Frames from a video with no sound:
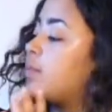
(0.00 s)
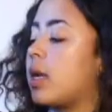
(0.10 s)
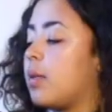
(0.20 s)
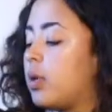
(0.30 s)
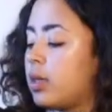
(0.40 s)

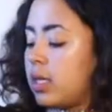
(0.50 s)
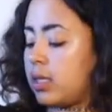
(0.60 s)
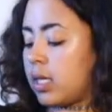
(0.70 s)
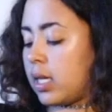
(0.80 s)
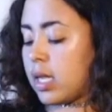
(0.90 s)
But I bought this
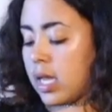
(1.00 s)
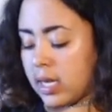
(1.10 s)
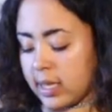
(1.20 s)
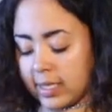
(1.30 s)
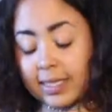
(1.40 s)
secondhand,
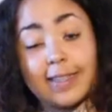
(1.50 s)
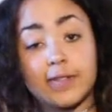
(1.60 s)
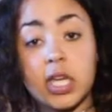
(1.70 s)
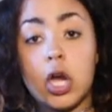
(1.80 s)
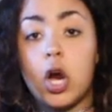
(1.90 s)
and the
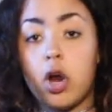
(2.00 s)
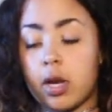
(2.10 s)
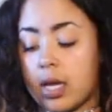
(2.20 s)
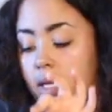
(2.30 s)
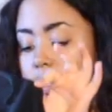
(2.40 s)
sleeves
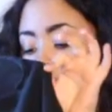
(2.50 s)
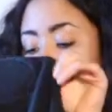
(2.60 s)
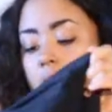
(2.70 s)
are cut,